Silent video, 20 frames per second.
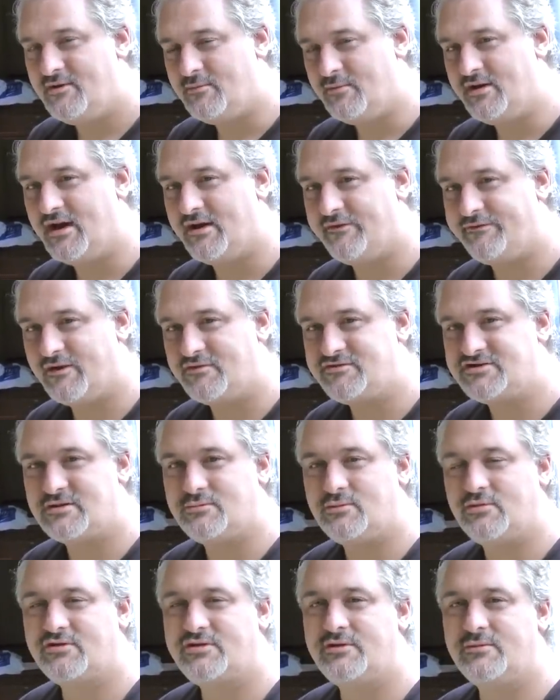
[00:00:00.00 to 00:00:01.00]
We are
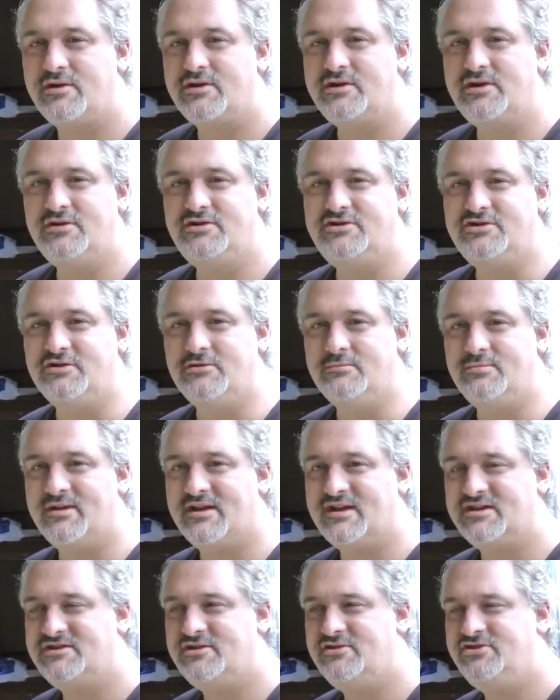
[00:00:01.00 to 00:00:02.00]
Photo Walkthrough on YouTube.
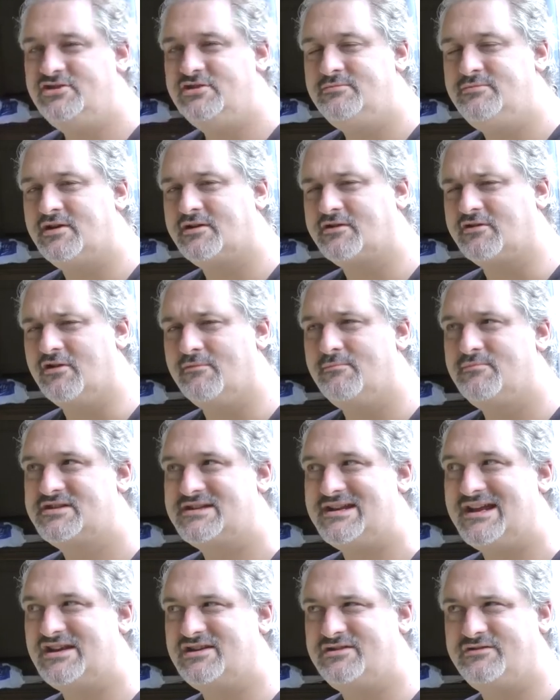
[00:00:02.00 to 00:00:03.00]
That's youtube.com
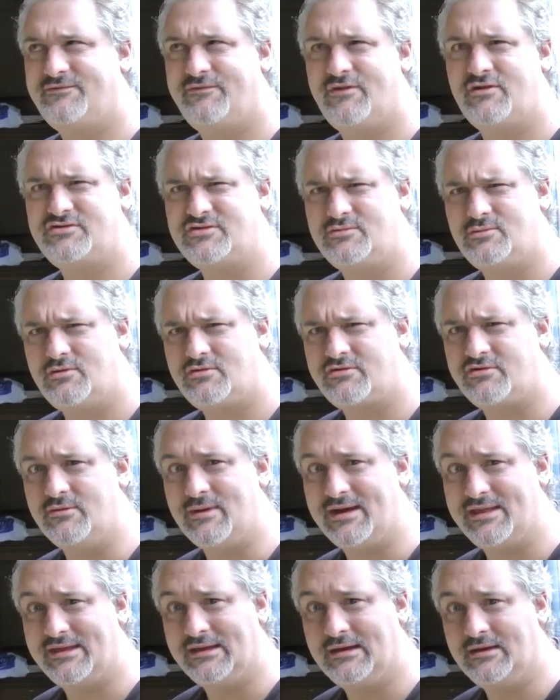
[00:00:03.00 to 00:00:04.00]
slash Photo
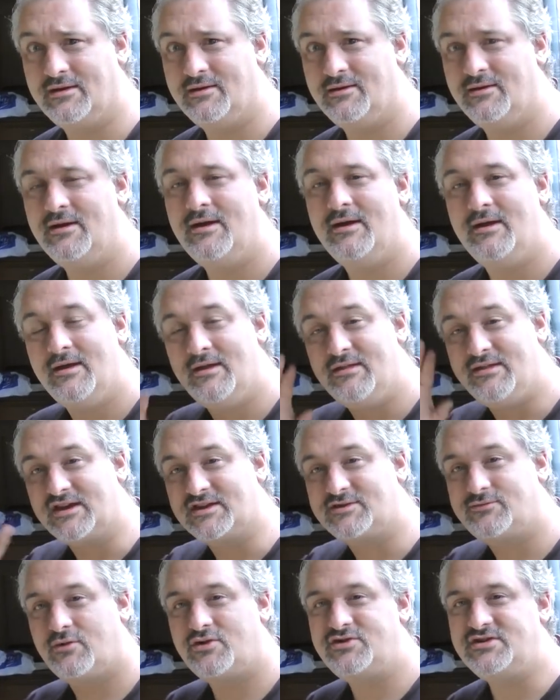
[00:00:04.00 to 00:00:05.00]
Walkthrough, I think.
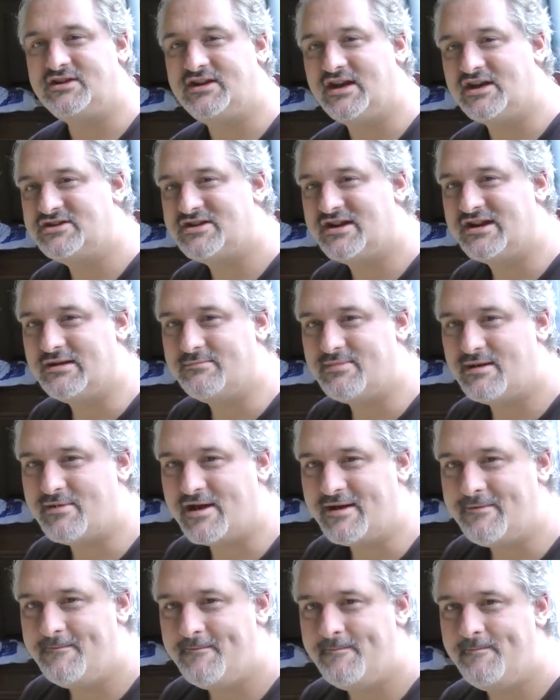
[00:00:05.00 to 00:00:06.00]
Thanks for watching. Catch you later.
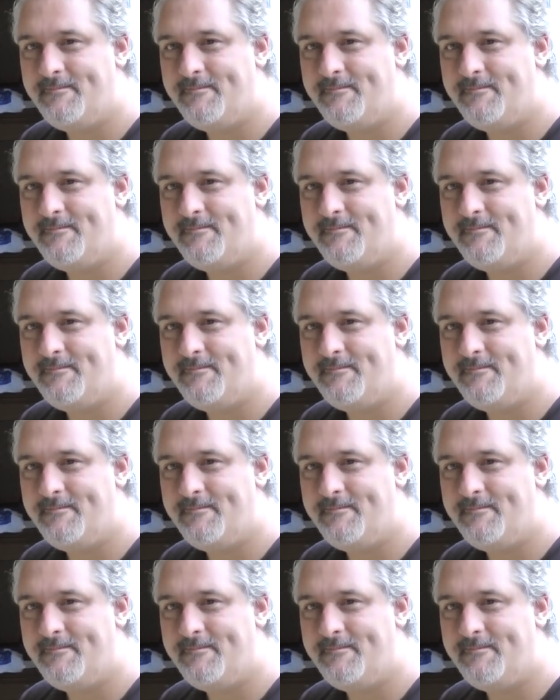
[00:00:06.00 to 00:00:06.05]
Bye-bye.